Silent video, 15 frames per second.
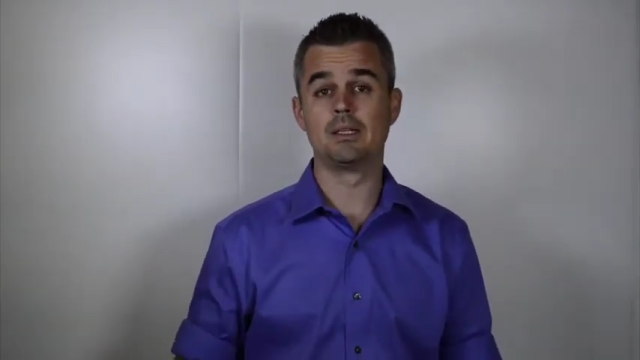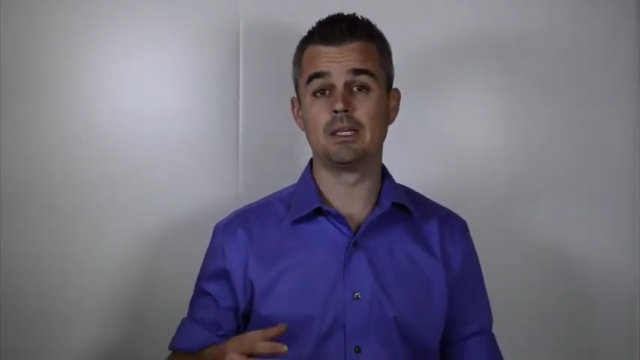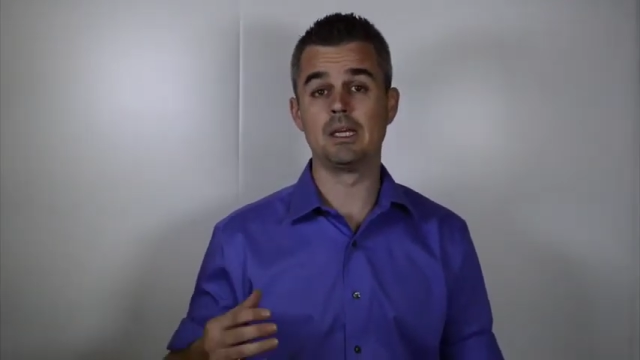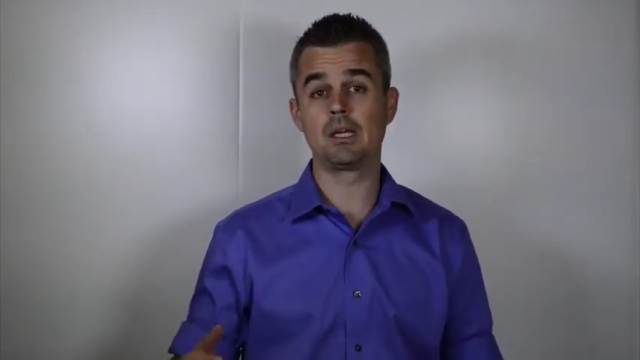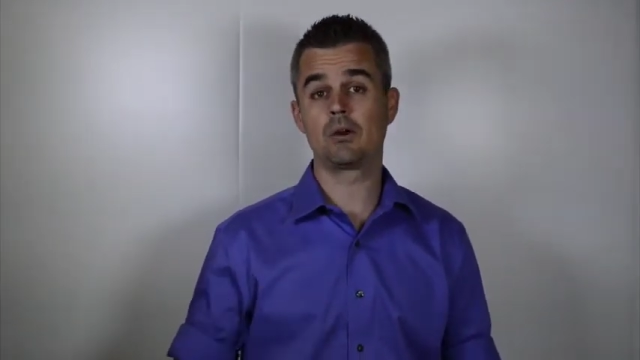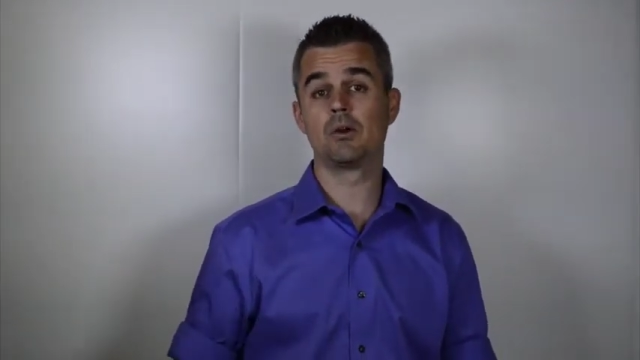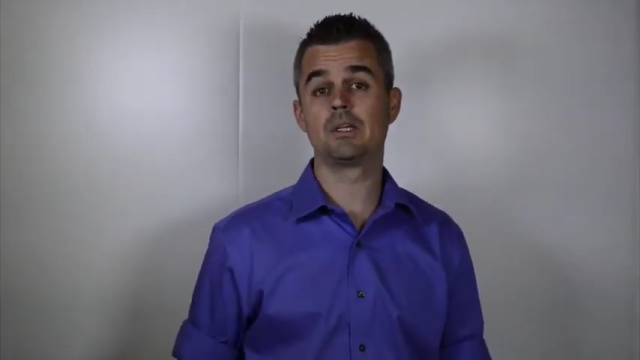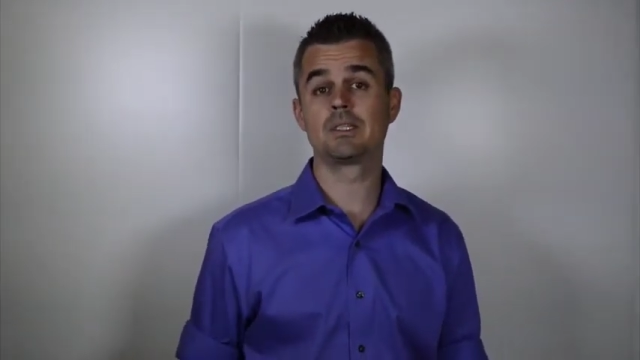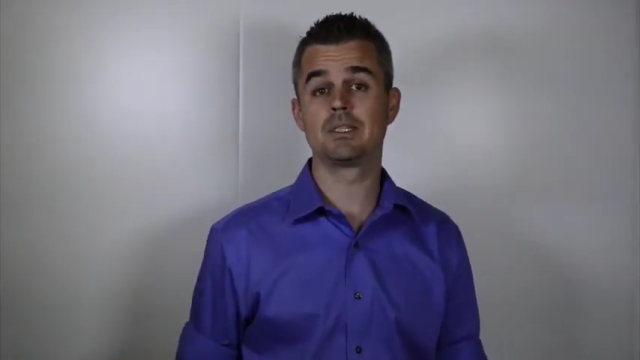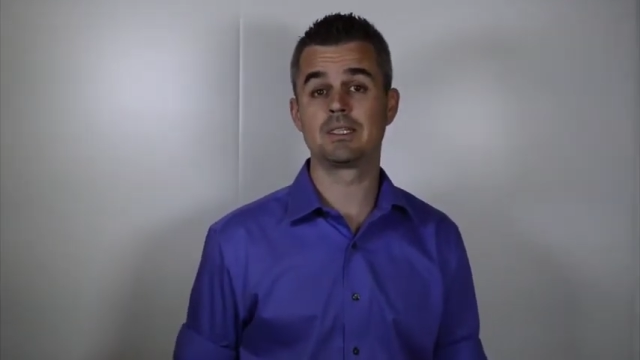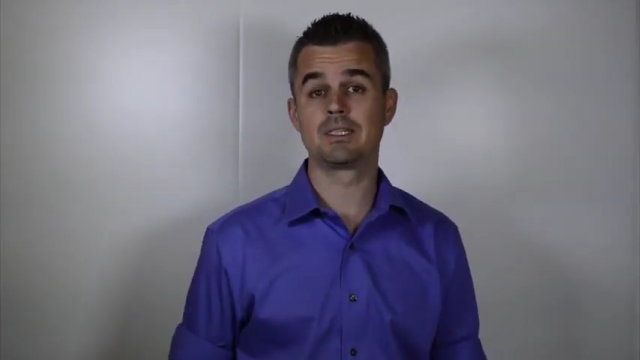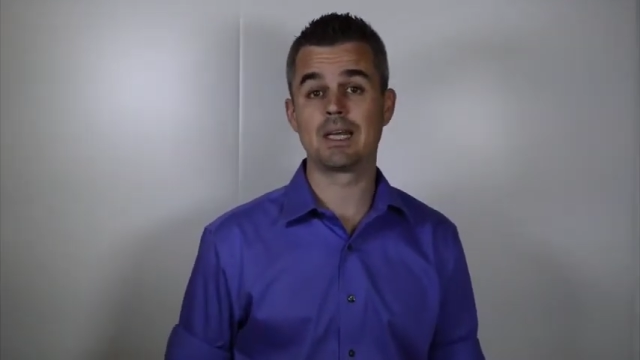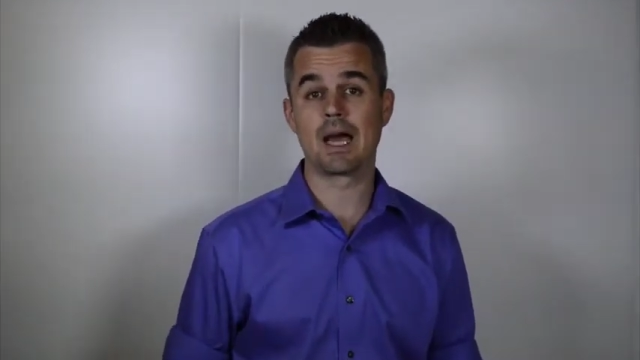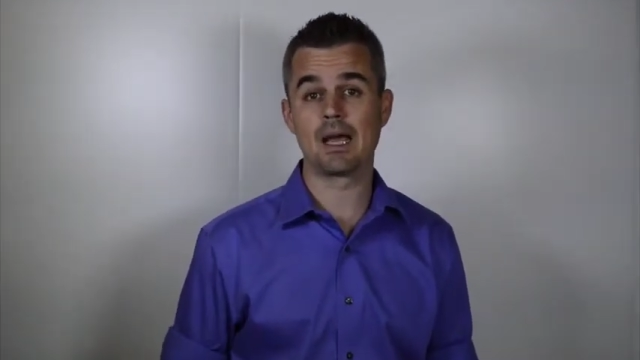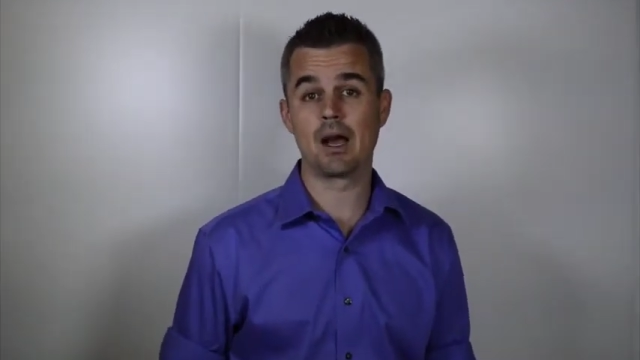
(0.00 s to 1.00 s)

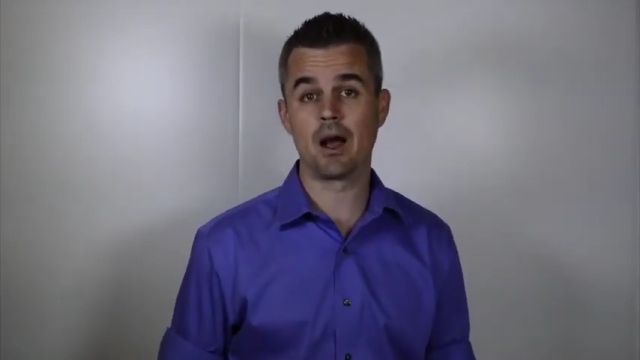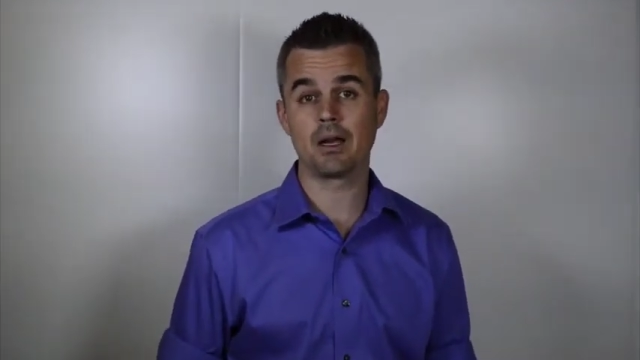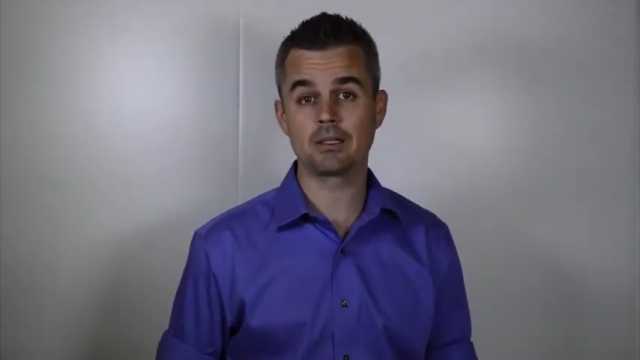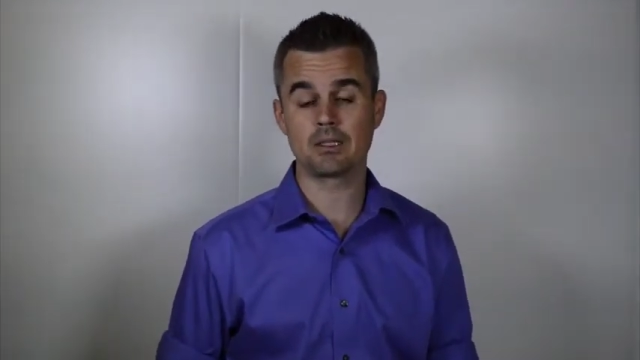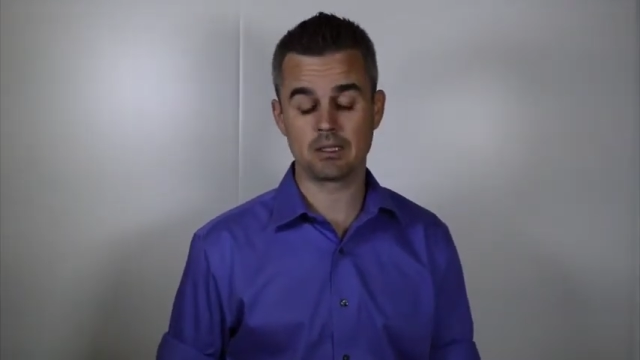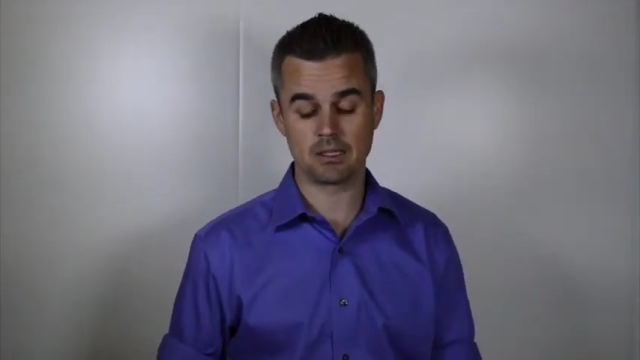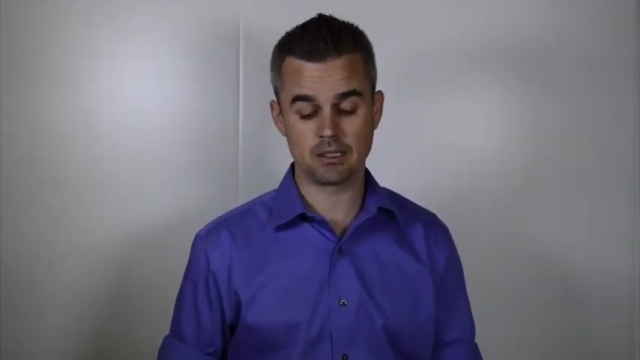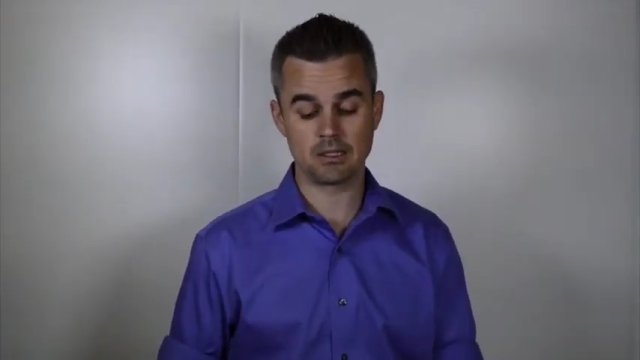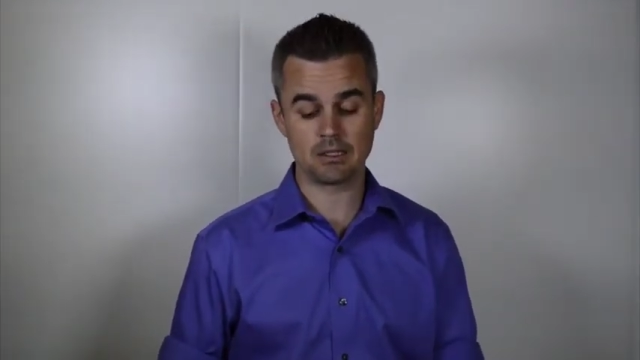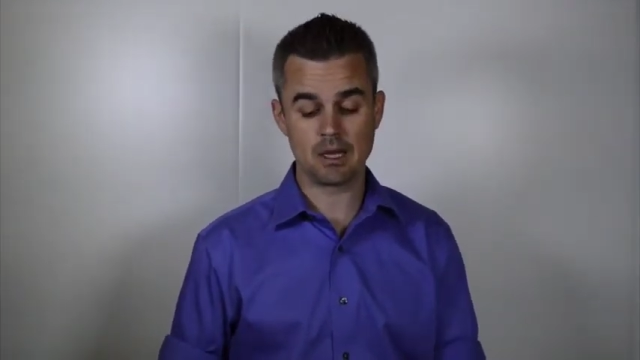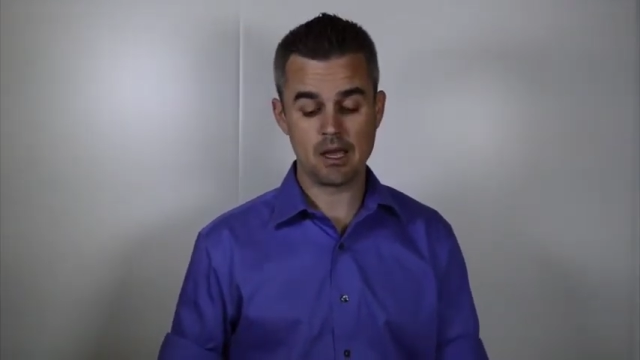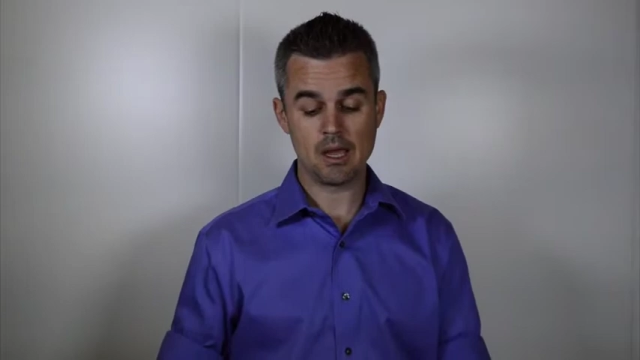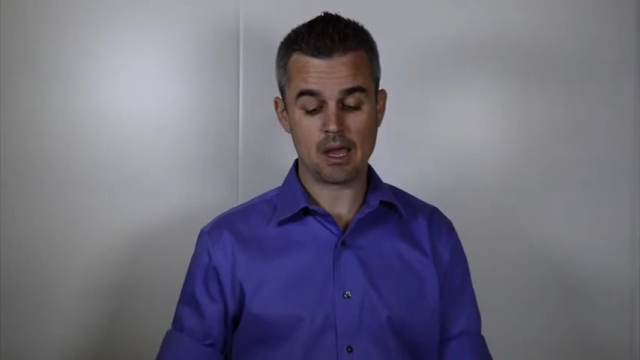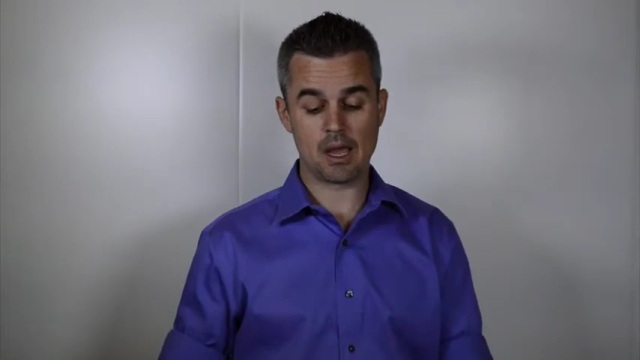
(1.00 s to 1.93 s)
decreases dioxins